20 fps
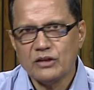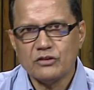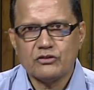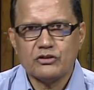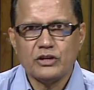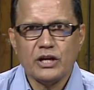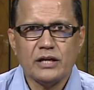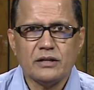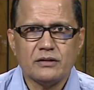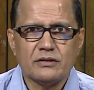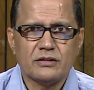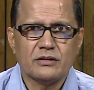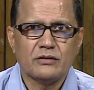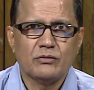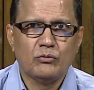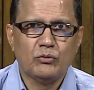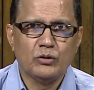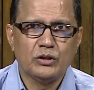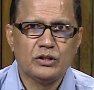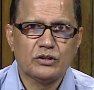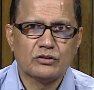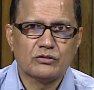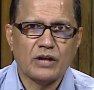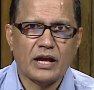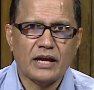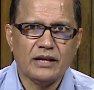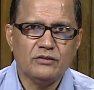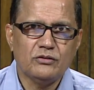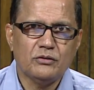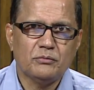checked with the
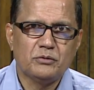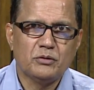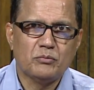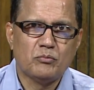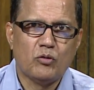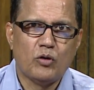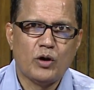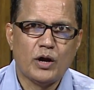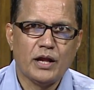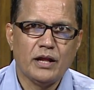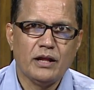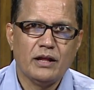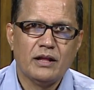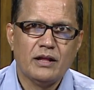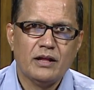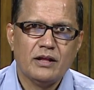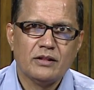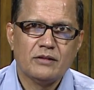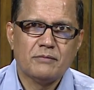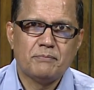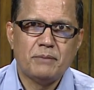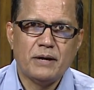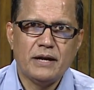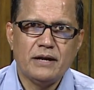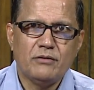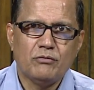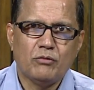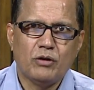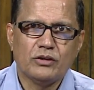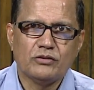size of the boy, the
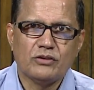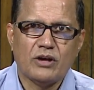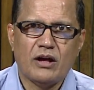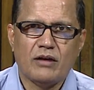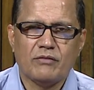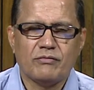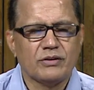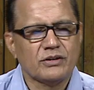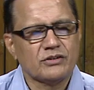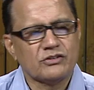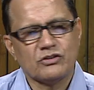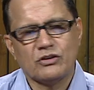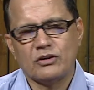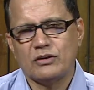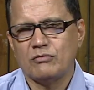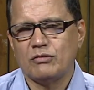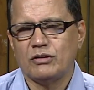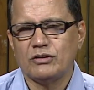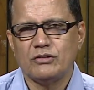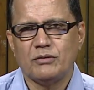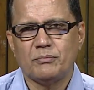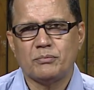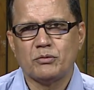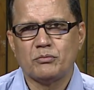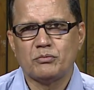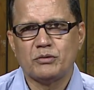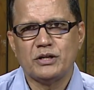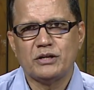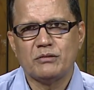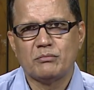pant was half feet, shirt was
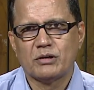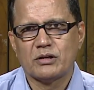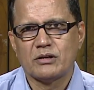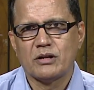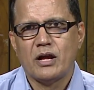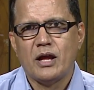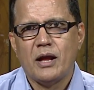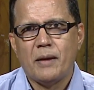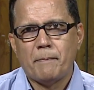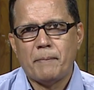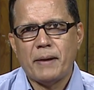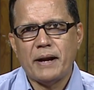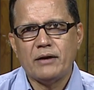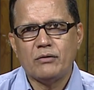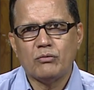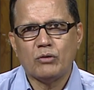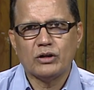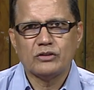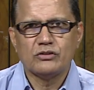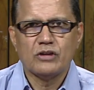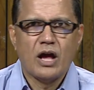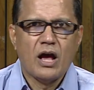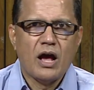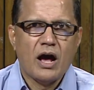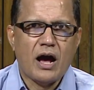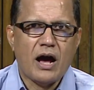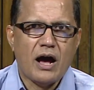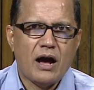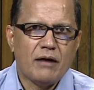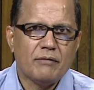appropriate, but pant was
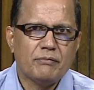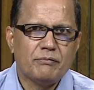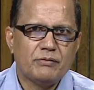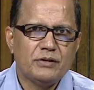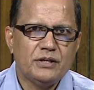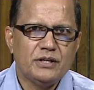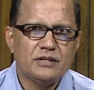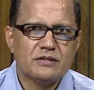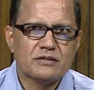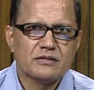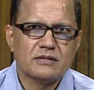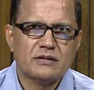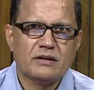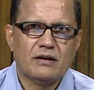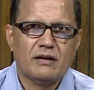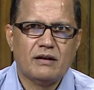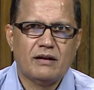half feet